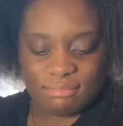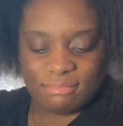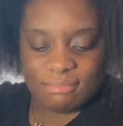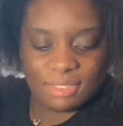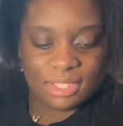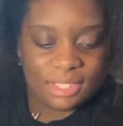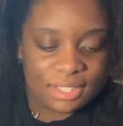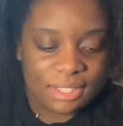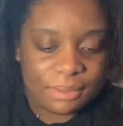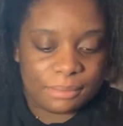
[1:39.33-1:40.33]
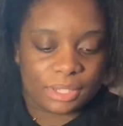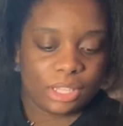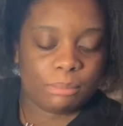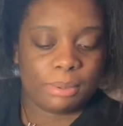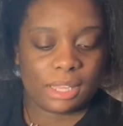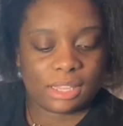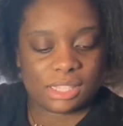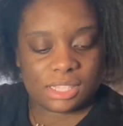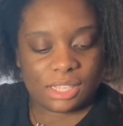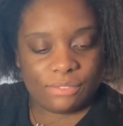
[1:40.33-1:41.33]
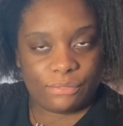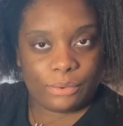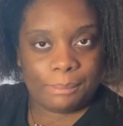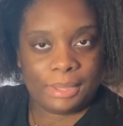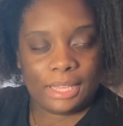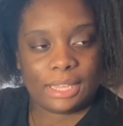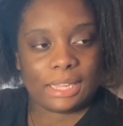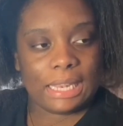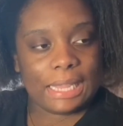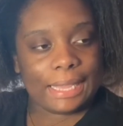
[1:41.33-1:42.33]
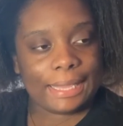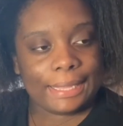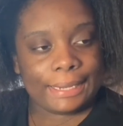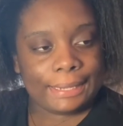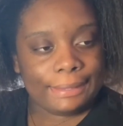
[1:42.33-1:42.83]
Are you gonna be cold? You play this for me, young lady.